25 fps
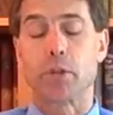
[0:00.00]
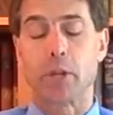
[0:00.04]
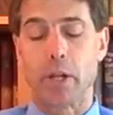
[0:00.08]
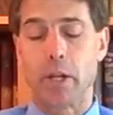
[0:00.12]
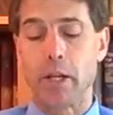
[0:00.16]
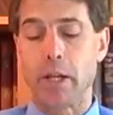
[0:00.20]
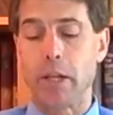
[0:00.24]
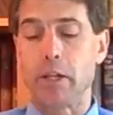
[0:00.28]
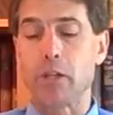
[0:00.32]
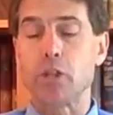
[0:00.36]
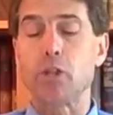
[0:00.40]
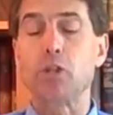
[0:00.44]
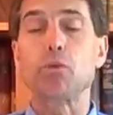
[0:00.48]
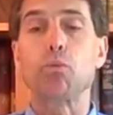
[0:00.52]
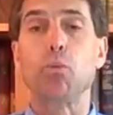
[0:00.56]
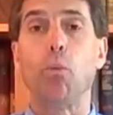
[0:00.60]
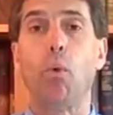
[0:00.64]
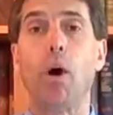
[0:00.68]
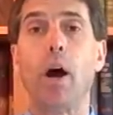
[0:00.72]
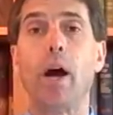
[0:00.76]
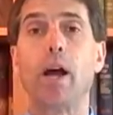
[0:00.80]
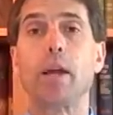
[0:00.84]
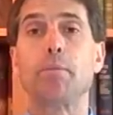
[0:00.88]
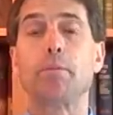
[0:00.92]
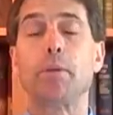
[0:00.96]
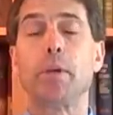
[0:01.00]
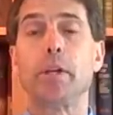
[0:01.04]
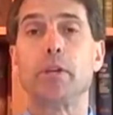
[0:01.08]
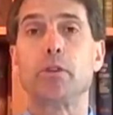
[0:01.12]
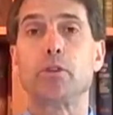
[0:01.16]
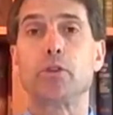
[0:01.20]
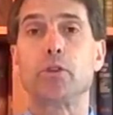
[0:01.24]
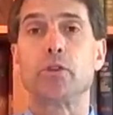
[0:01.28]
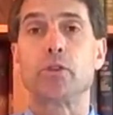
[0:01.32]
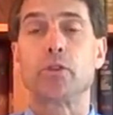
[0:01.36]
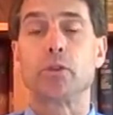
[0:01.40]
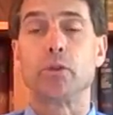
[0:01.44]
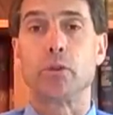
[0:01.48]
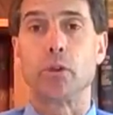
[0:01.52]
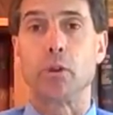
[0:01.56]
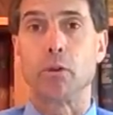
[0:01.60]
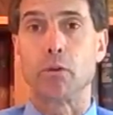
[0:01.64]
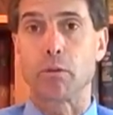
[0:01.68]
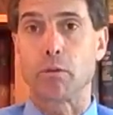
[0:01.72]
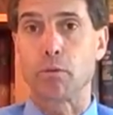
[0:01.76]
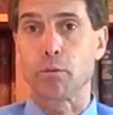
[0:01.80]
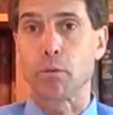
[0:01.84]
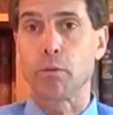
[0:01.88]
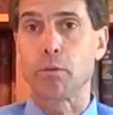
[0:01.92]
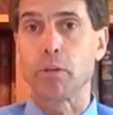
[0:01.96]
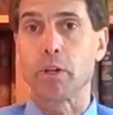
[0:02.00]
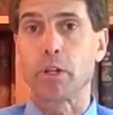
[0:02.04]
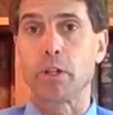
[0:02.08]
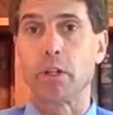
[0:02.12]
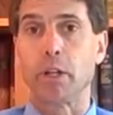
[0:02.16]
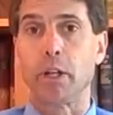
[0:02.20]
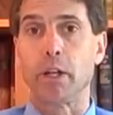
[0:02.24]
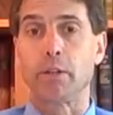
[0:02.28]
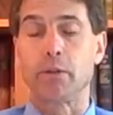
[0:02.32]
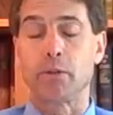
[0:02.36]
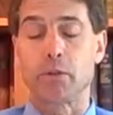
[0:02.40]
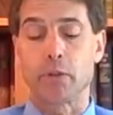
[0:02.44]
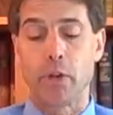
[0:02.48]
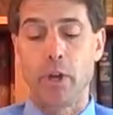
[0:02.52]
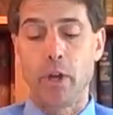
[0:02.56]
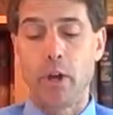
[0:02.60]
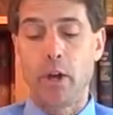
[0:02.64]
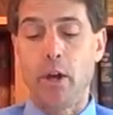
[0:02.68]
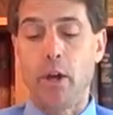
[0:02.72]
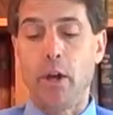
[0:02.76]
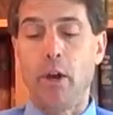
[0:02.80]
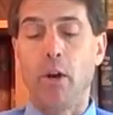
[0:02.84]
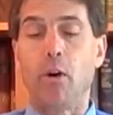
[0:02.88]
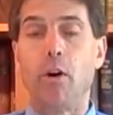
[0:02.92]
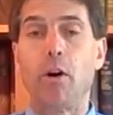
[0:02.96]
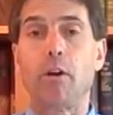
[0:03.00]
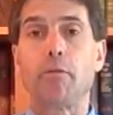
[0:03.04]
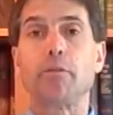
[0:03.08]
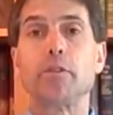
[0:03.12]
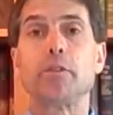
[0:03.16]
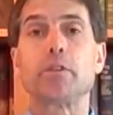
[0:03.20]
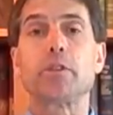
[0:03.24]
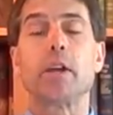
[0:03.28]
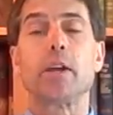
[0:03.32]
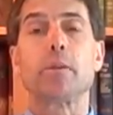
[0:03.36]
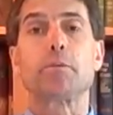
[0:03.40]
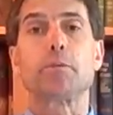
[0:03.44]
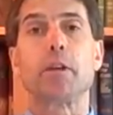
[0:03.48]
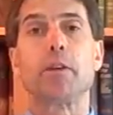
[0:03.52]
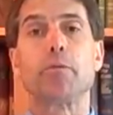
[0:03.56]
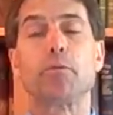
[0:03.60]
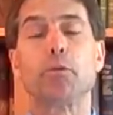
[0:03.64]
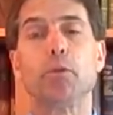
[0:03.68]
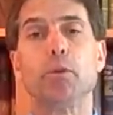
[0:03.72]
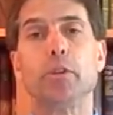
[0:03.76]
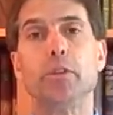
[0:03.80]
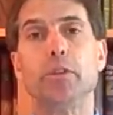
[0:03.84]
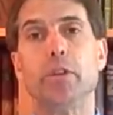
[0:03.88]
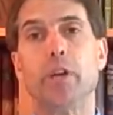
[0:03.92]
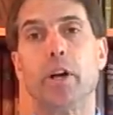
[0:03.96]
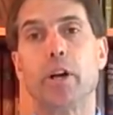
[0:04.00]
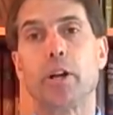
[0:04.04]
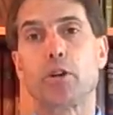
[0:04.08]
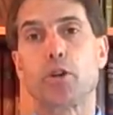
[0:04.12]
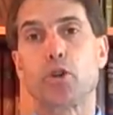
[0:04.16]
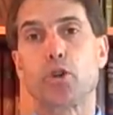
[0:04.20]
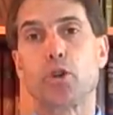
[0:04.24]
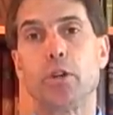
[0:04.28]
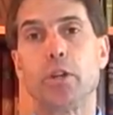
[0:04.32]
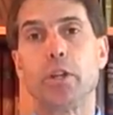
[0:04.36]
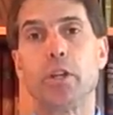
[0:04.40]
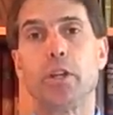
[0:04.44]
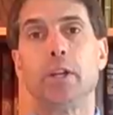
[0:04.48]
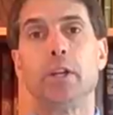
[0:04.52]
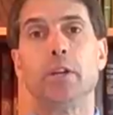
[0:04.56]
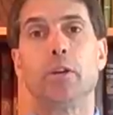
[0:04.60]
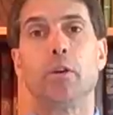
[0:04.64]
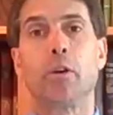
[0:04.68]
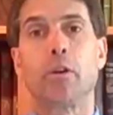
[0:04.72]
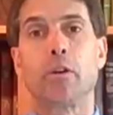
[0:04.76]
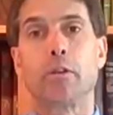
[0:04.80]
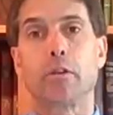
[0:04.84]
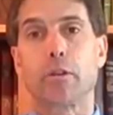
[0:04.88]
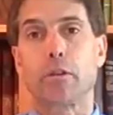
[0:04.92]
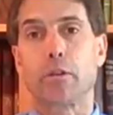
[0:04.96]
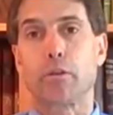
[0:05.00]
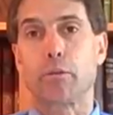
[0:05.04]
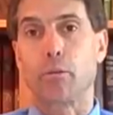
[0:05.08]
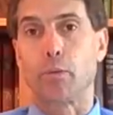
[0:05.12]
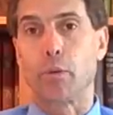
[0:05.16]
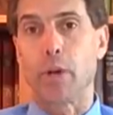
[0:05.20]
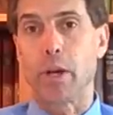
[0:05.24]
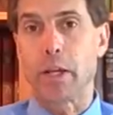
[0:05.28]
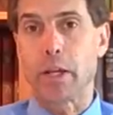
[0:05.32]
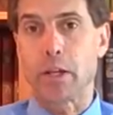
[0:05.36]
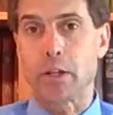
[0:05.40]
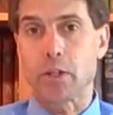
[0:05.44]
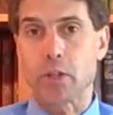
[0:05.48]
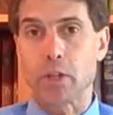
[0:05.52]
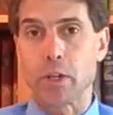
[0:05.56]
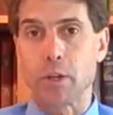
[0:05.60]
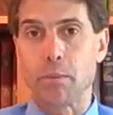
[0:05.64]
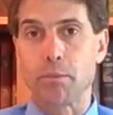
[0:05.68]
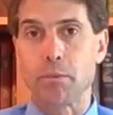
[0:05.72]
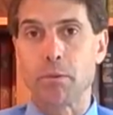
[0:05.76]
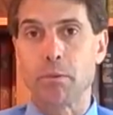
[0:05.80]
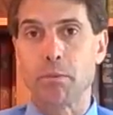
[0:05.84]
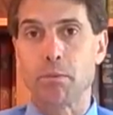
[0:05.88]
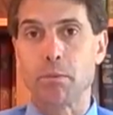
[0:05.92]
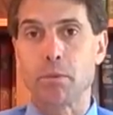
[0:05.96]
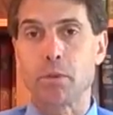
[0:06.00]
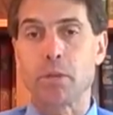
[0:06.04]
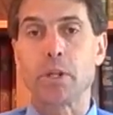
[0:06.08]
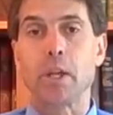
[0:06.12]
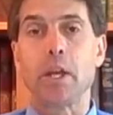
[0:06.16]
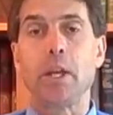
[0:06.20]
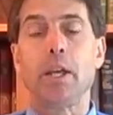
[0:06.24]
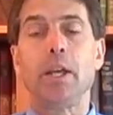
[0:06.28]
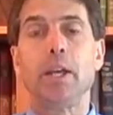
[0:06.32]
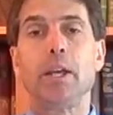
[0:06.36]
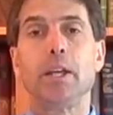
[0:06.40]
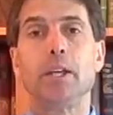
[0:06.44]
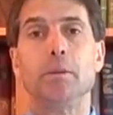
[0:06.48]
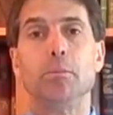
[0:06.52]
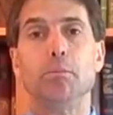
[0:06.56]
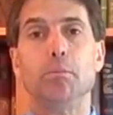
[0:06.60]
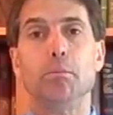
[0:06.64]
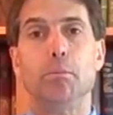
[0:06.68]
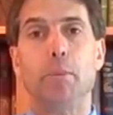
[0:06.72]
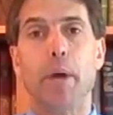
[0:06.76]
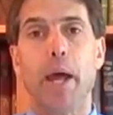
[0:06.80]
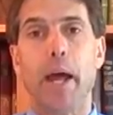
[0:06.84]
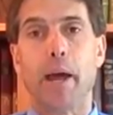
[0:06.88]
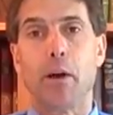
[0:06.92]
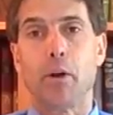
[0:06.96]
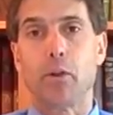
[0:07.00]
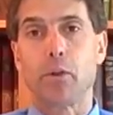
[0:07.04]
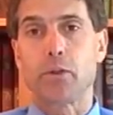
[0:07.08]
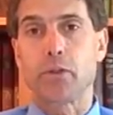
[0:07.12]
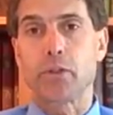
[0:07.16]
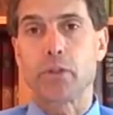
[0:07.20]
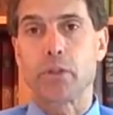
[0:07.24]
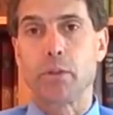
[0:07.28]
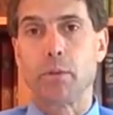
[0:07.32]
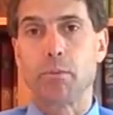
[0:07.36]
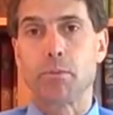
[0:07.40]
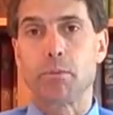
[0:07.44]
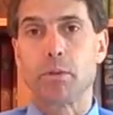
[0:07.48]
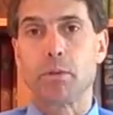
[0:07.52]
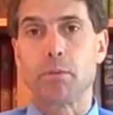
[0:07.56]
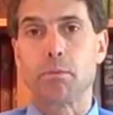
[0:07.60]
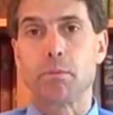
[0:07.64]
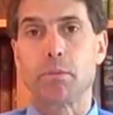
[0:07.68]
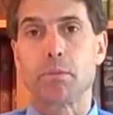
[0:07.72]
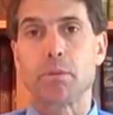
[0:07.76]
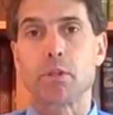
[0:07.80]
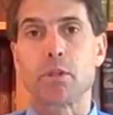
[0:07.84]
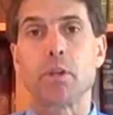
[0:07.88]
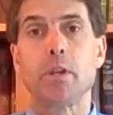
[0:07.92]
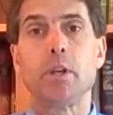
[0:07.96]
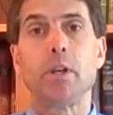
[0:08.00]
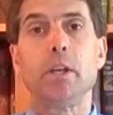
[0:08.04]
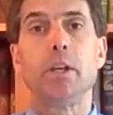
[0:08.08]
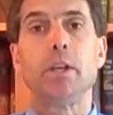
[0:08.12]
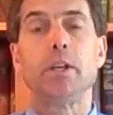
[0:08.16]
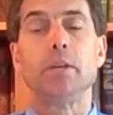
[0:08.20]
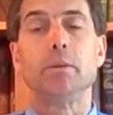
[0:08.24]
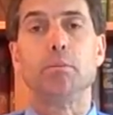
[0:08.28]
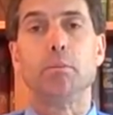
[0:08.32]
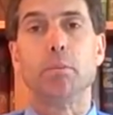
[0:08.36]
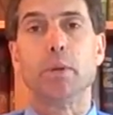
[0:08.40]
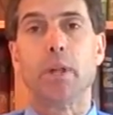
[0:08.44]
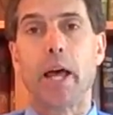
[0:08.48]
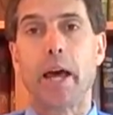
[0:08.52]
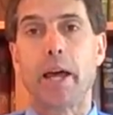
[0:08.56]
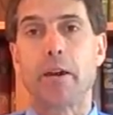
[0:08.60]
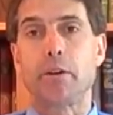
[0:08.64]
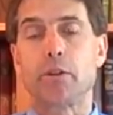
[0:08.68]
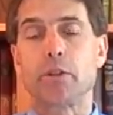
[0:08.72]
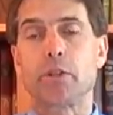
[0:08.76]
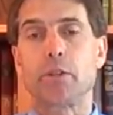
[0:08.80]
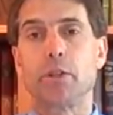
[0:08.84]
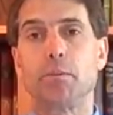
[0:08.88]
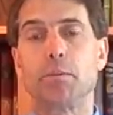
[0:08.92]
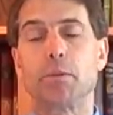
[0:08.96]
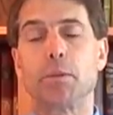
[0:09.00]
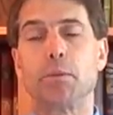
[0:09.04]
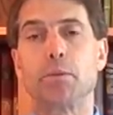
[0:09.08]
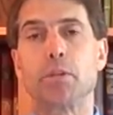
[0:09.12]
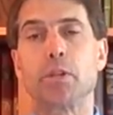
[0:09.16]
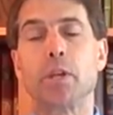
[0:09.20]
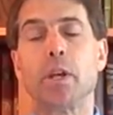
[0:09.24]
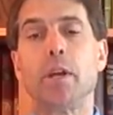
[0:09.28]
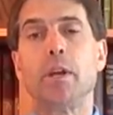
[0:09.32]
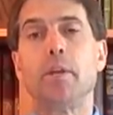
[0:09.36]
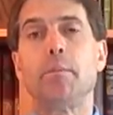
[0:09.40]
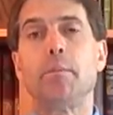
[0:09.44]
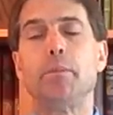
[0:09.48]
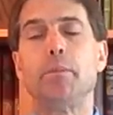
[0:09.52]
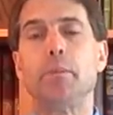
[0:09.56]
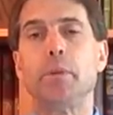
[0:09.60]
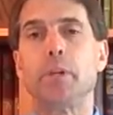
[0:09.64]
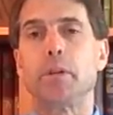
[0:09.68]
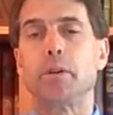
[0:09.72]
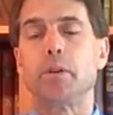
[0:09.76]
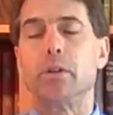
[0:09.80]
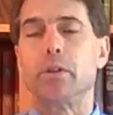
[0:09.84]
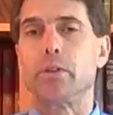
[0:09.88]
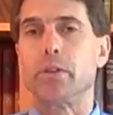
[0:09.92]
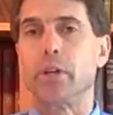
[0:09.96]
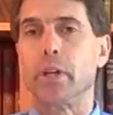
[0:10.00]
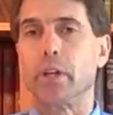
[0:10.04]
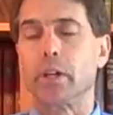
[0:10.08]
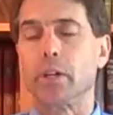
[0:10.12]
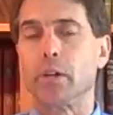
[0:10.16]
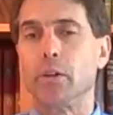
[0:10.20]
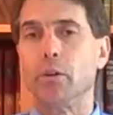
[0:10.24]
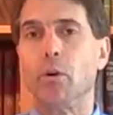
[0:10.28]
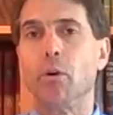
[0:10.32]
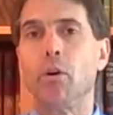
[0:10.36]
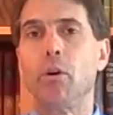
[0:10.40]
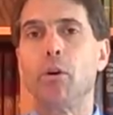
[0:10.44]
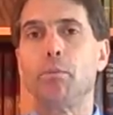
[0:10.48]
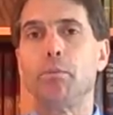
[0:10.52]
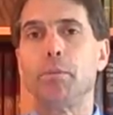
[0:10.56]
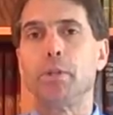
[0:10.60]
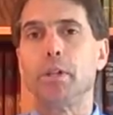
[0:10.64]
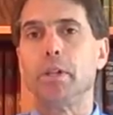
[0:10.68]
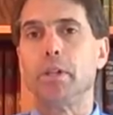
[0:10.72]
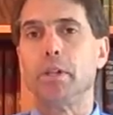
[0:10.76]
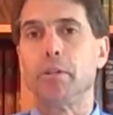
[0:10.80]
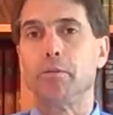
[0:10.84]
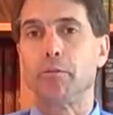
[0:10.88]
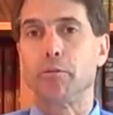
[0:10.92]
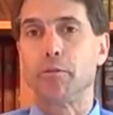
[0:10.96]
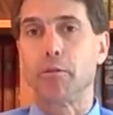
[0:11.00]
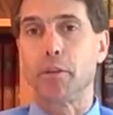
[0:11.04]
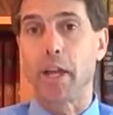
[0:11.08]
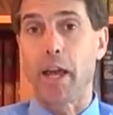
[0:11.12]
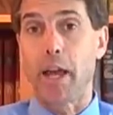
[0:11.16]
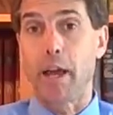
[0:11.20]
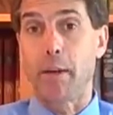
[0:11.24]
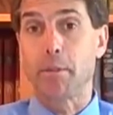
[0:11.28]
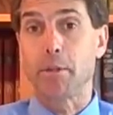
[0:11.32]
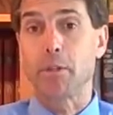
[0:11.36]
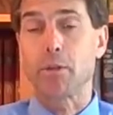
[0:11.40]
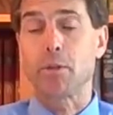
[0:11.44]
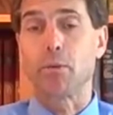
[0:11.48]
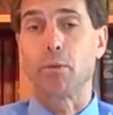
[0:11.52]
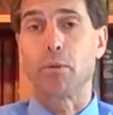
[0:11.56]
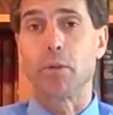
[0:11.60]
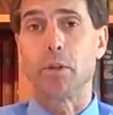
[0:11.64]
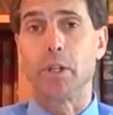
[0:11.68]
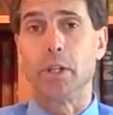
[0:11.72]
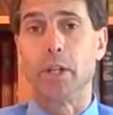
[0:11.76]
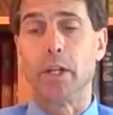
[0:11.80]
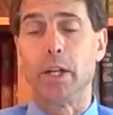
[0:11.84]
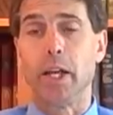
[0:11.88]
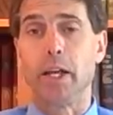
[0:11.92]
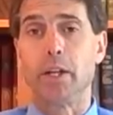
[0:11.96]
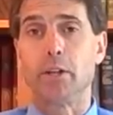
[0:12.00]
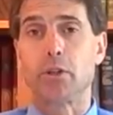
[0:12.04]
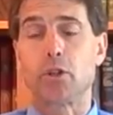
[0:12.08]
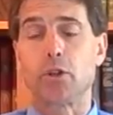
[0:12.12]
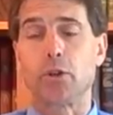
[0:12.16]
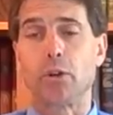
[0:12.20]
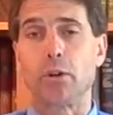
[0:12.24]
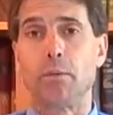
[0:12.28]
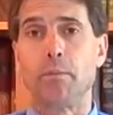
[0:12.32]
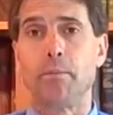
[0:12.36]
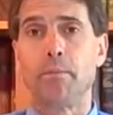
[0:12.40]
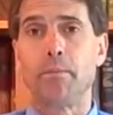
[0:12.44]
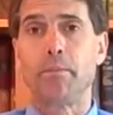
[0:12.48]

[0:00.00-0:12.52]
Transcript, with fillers: And this is why patients who go through the cleanse oftentimes have a reduction in arthritic symptoms, in bowel symptoms, in bladder symptoms because they can all be inflammatory in nature.